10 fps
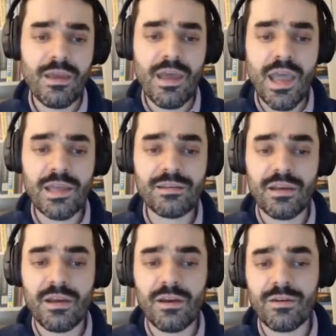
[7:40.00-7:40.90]
and
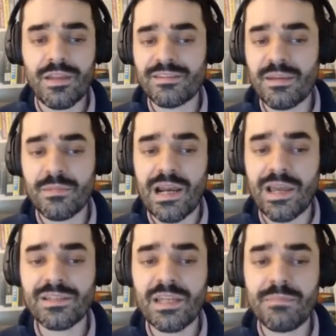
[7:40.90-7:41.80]
that same
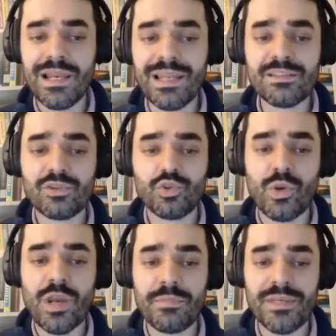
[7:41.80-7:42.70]
client can be linked to
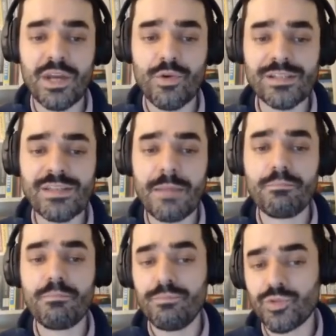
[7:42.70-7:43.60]
an IP address that
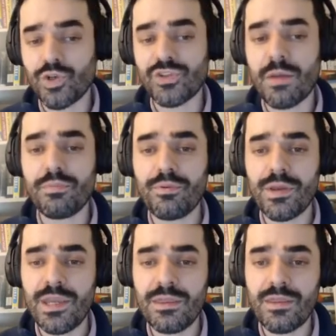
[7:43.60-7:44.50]
shows up
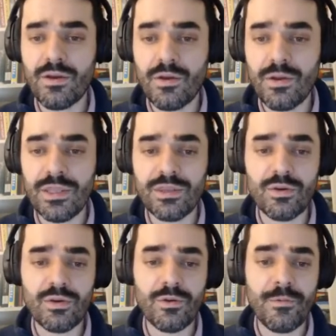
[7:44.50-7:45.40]
in the
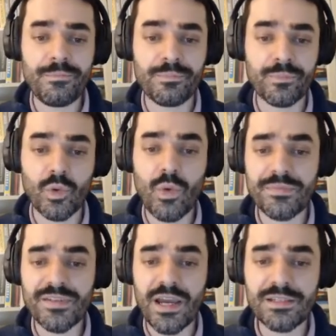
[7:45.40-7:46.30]

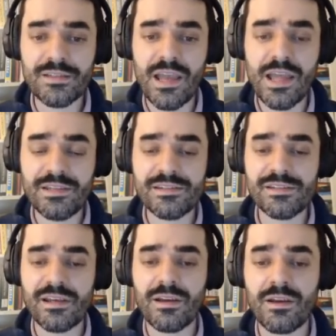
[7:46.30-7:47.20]
website and its
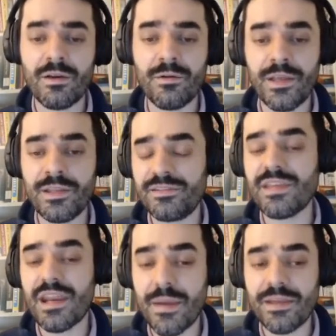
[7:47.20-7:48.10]

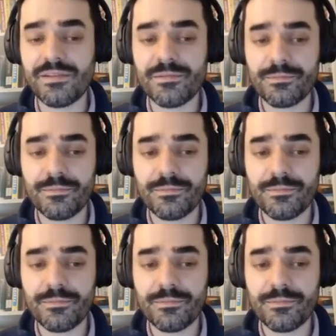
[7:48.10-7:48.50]
database.